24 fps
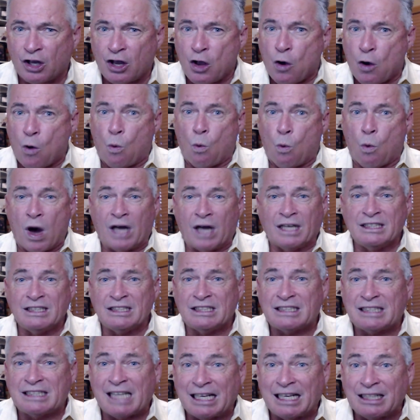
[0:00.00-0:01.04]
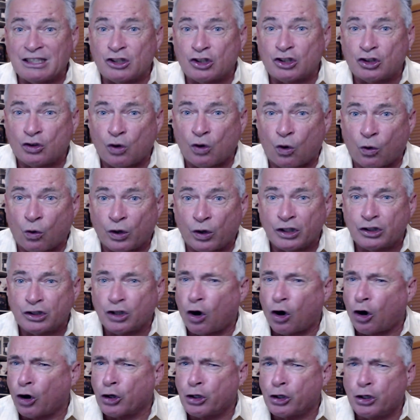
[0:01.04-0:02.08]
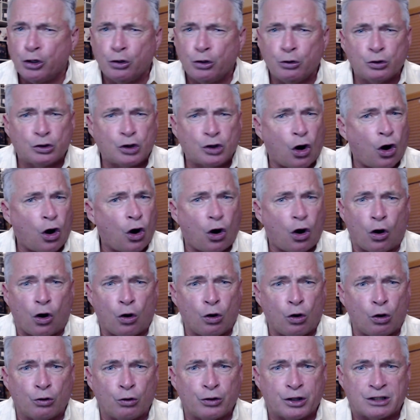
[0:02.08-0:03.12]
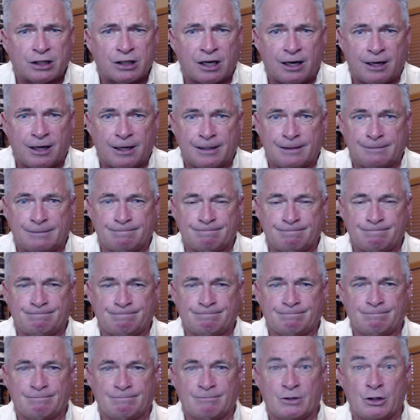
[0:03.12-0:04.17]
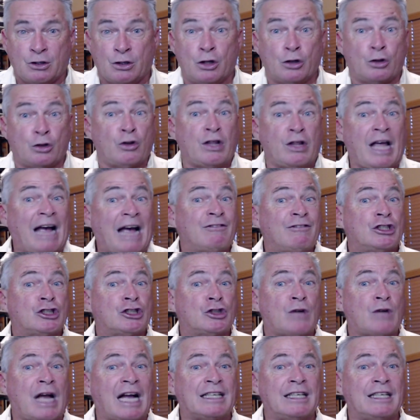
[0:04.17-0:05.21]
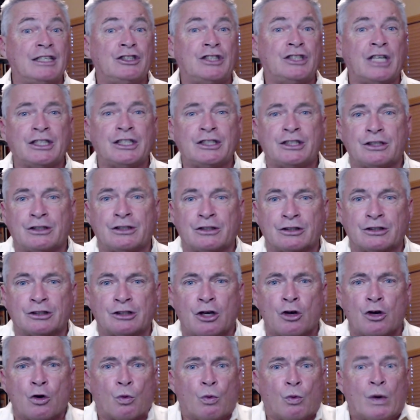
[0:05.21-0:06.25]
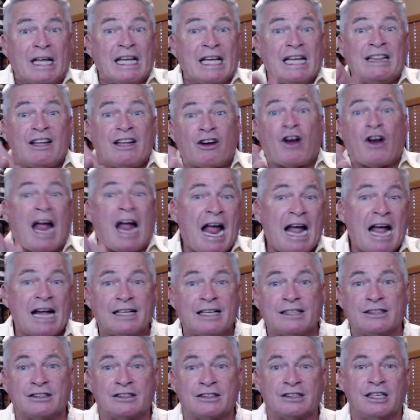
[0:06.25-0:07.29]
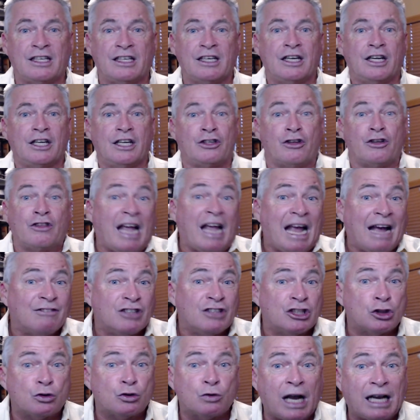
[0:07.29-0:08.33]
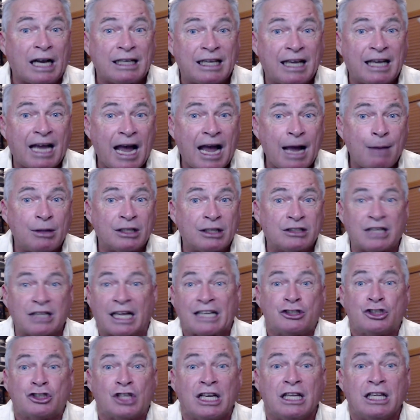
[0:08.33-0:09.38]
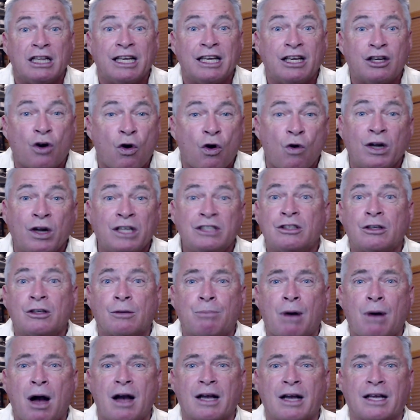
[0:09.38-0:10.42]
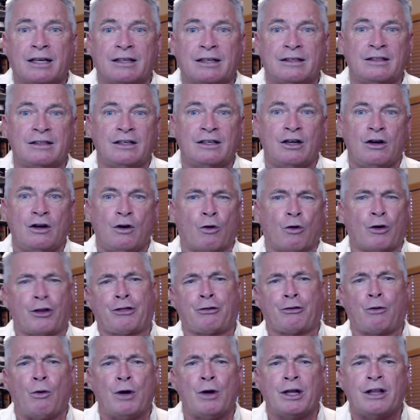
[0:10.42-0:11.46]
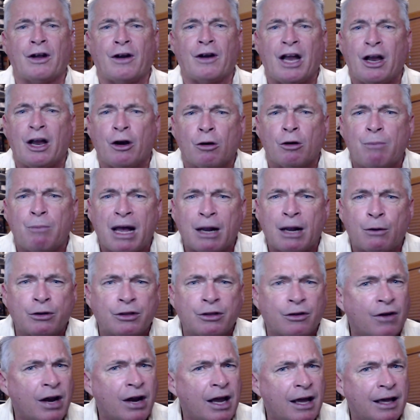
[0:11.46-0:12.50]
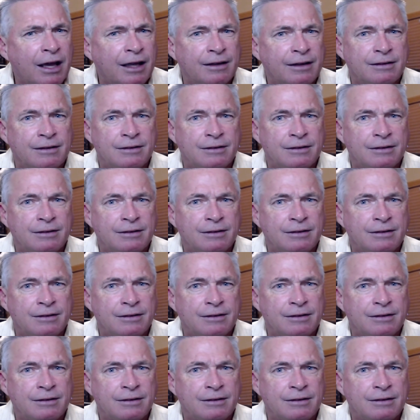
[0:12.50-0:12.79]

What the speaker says: one-sentence stories are used all the time. Do they have distracting gestures, wringing their hands? Do they have distracting habits like jingling coins in their pocket or throwing their hair back with their head?